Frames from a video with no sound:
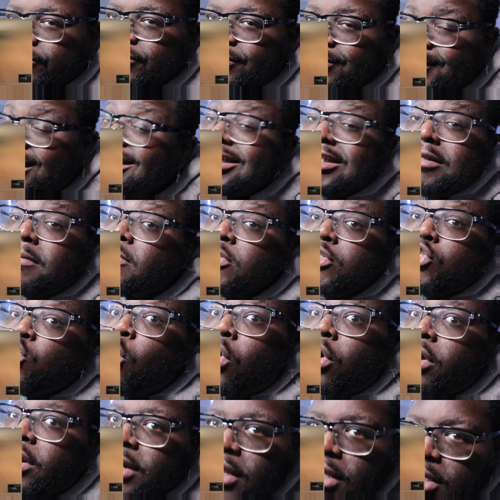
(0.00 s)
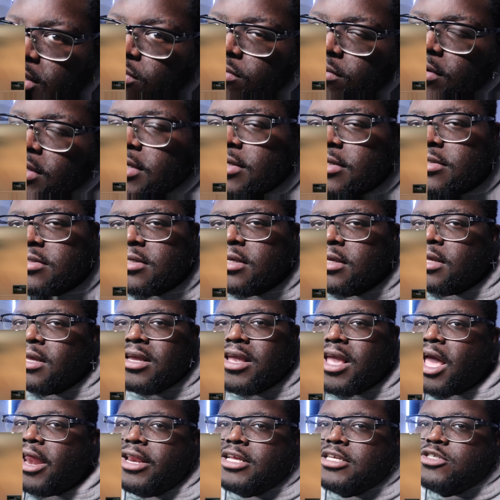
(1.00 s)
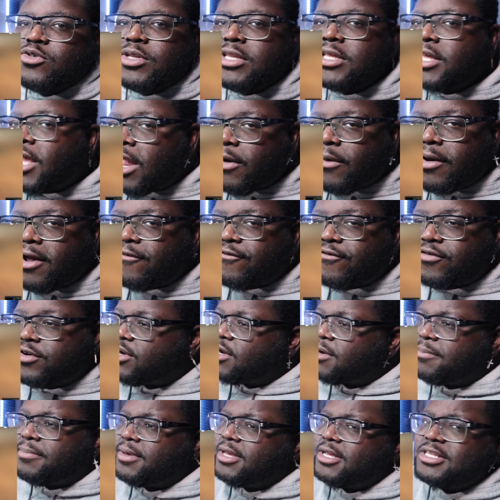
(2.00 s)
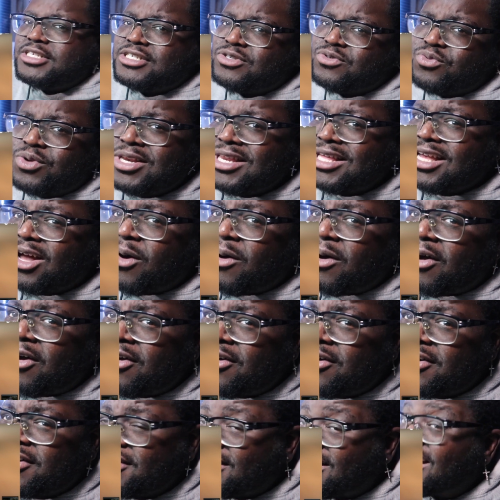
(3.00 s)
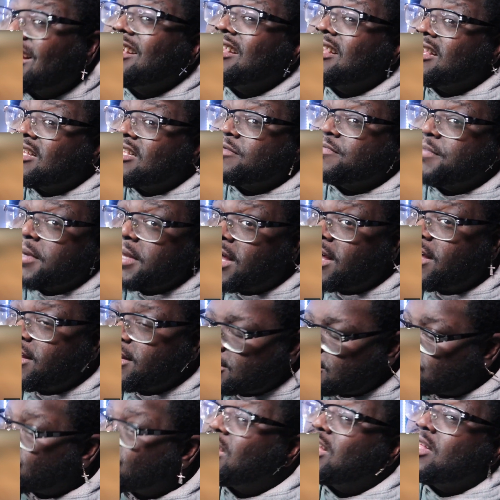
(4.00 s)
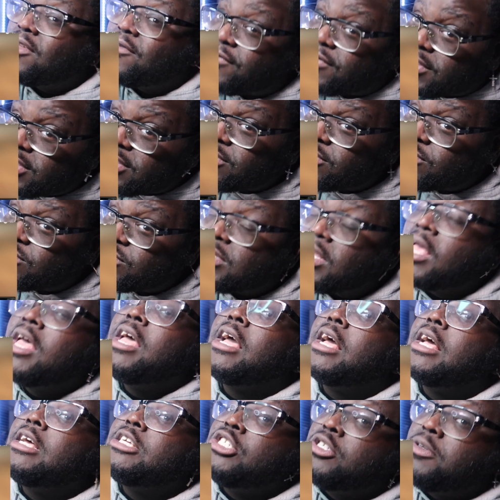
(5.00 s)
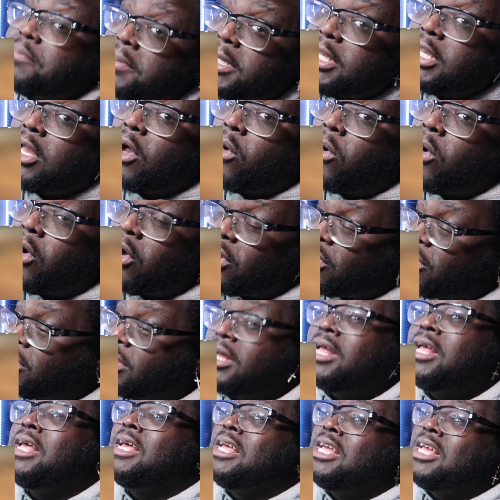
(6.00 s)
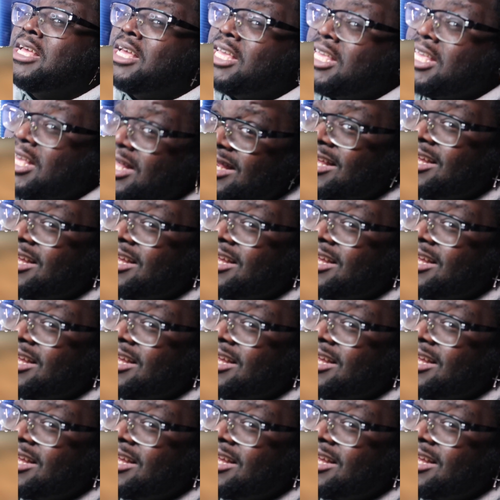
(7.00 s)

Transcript: that's the majority of you niggas. Y'all niggas really can't rap for it. The beat just really go hard. Like, let's be honest. You got the views because your beat go hard. Your